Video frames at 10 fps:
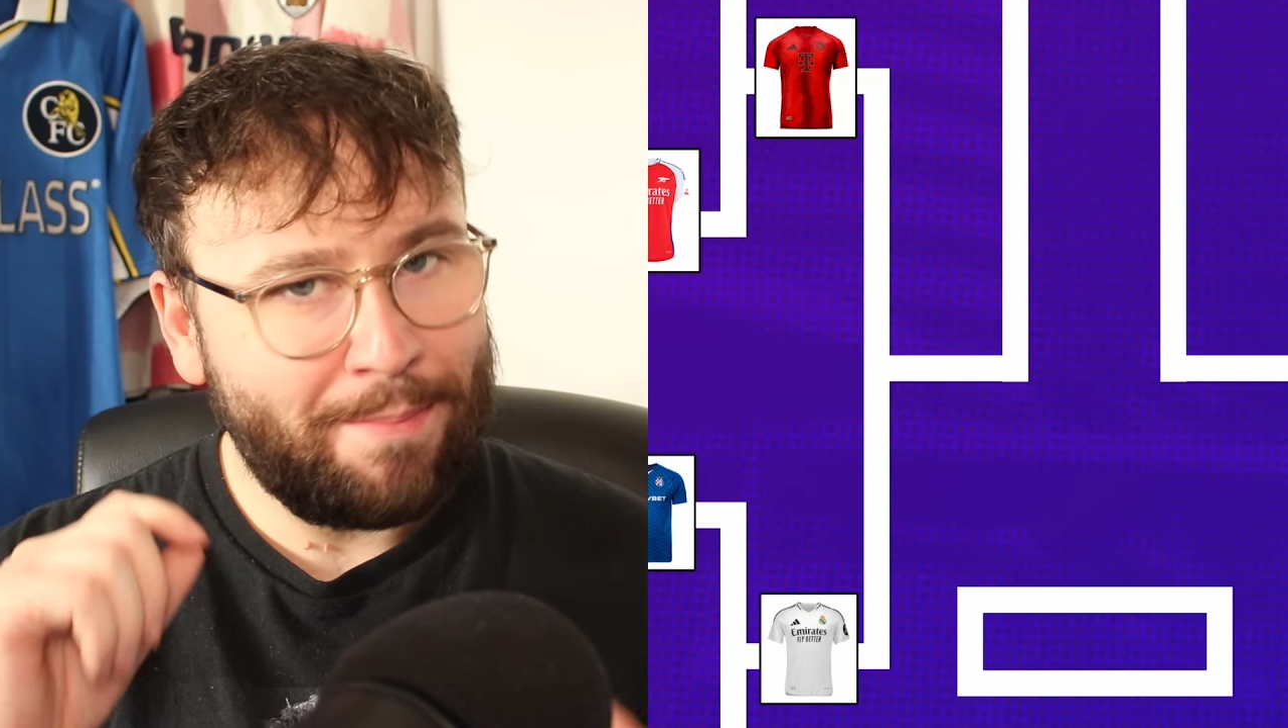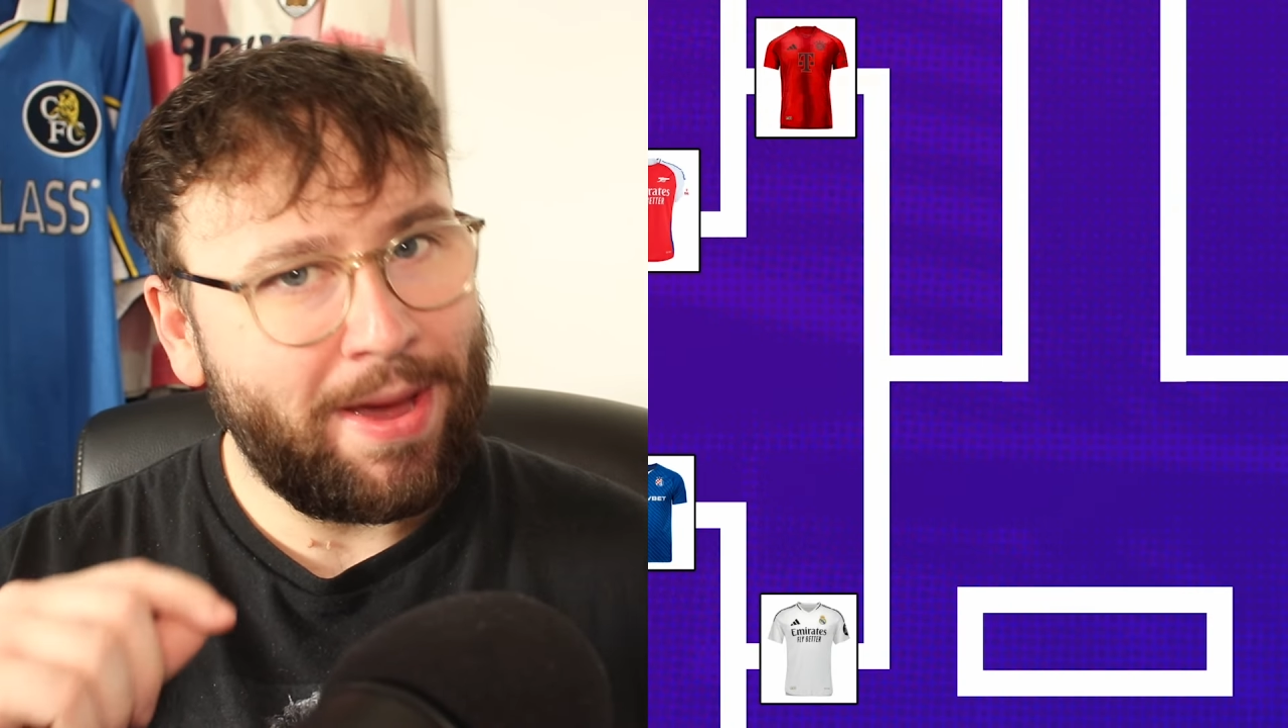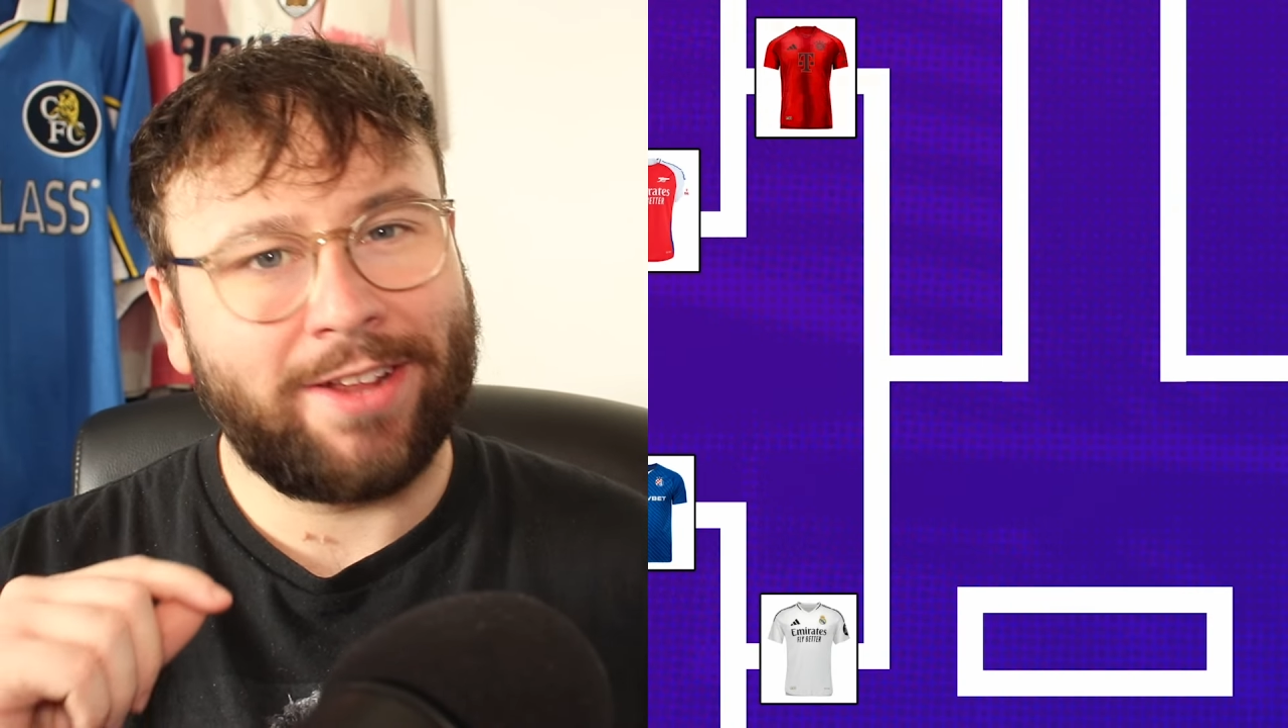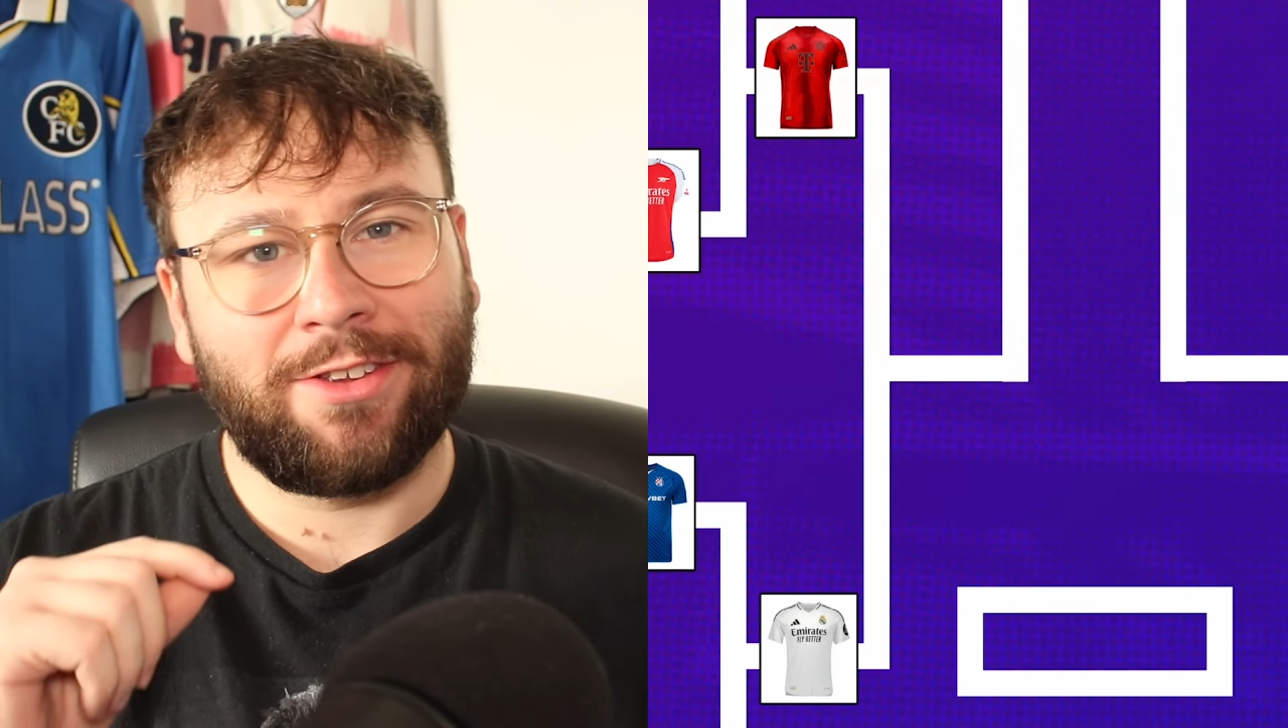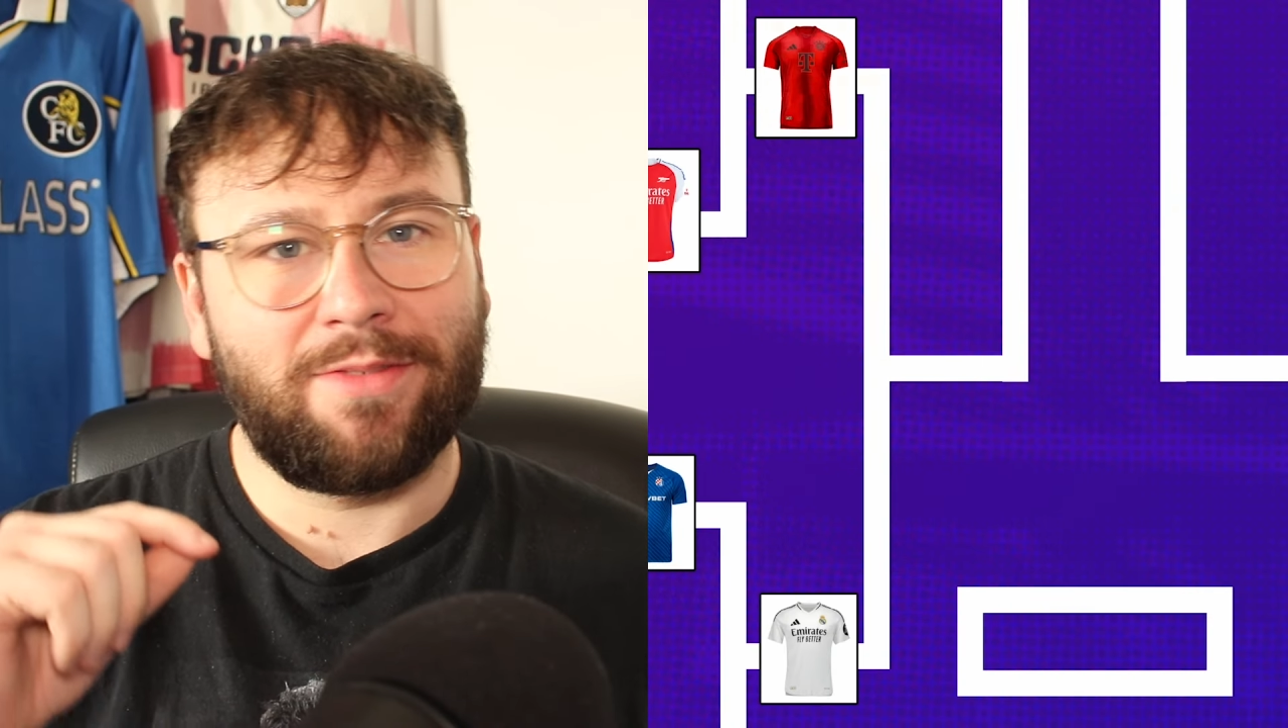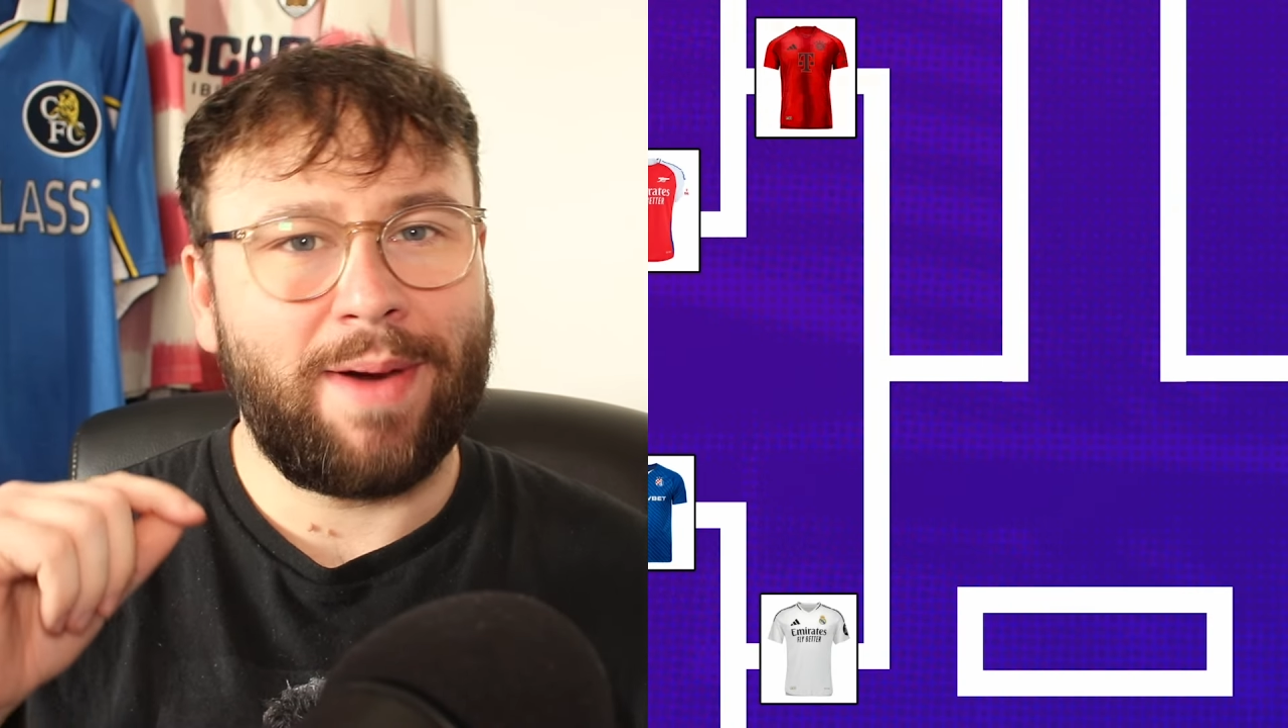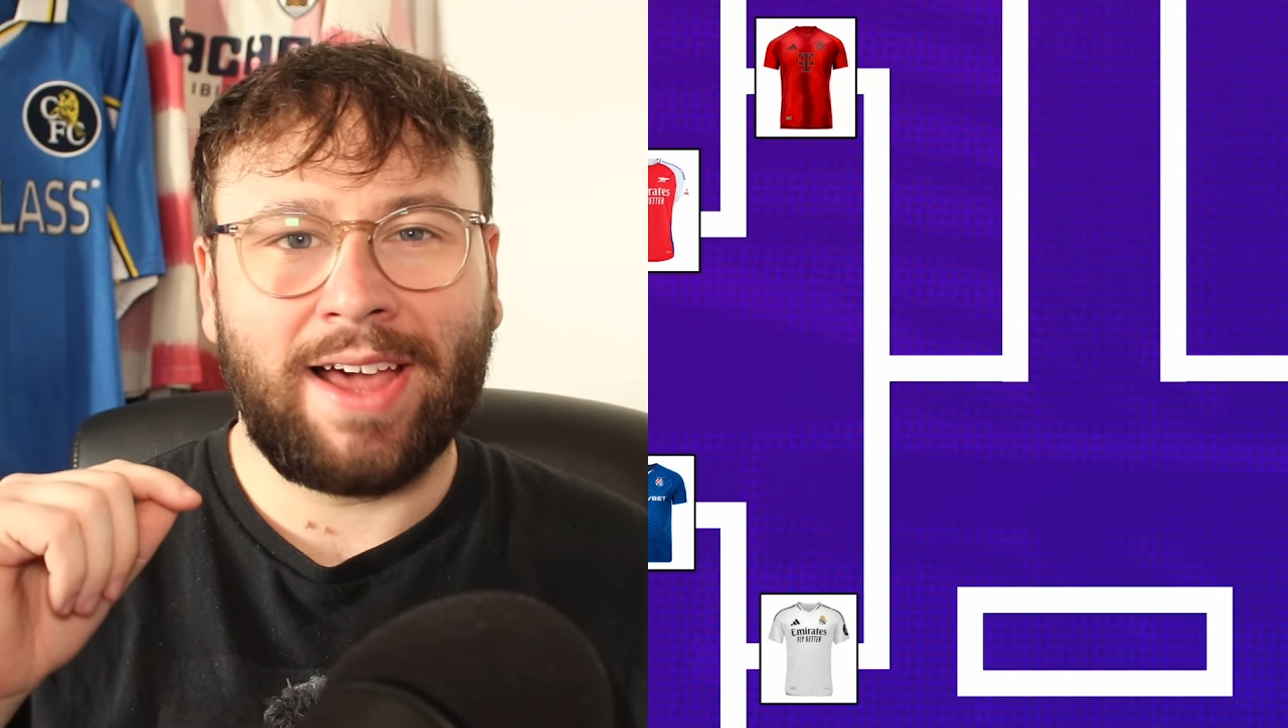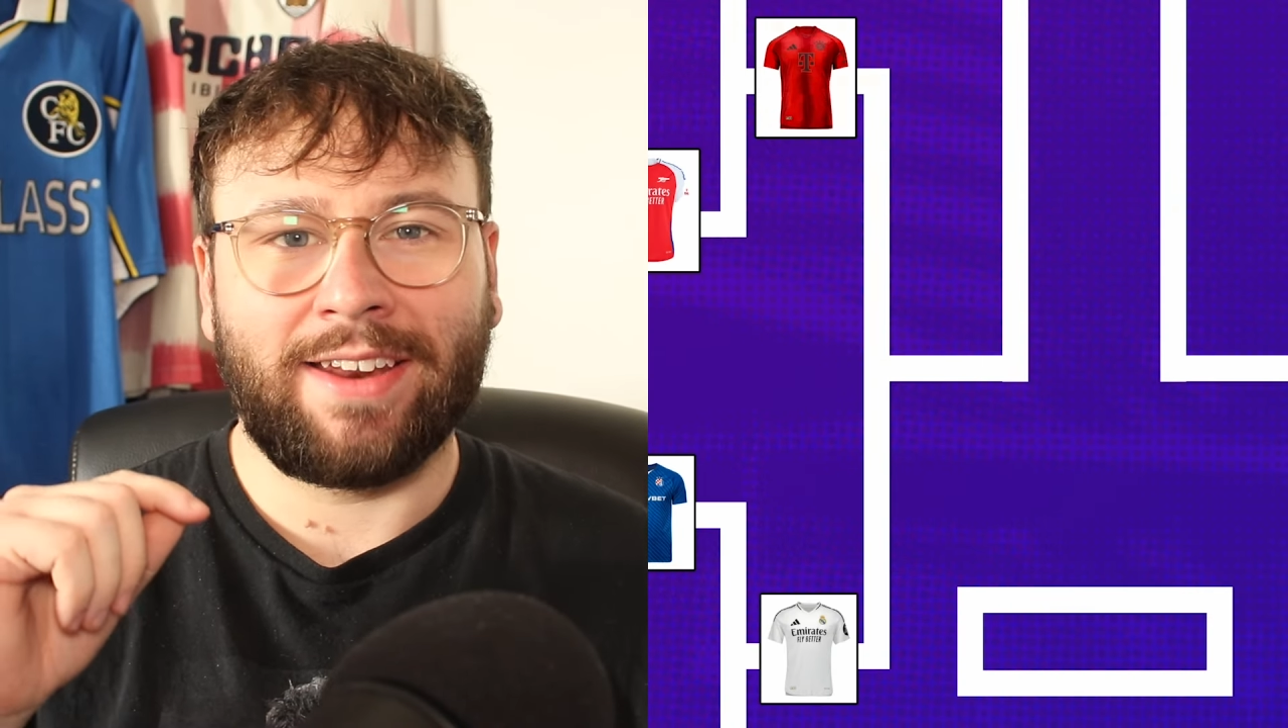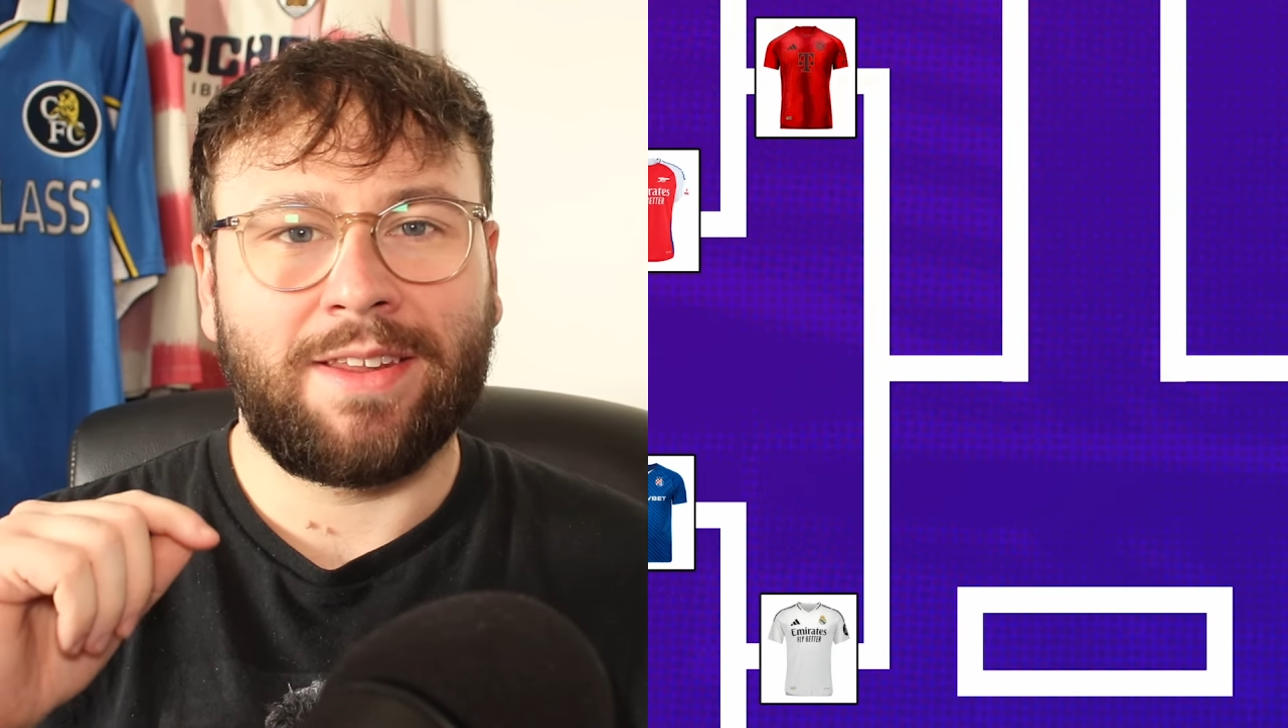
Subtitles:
bear-tooth pattern